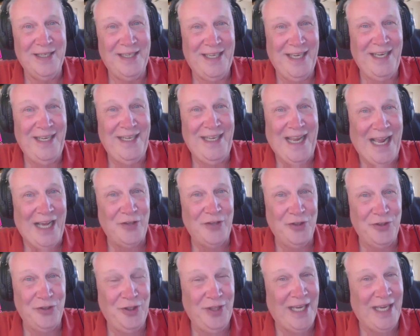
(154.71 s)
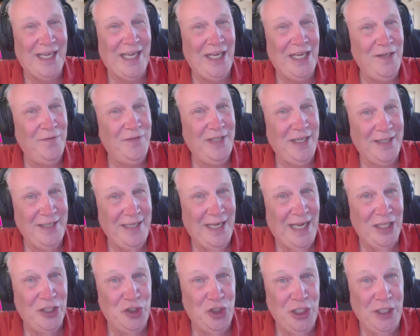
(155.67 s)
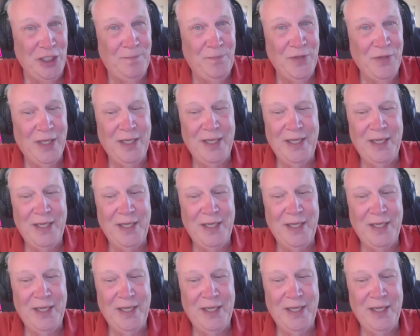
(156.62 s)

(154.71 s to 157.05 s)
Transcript: getting access to that kind of technology.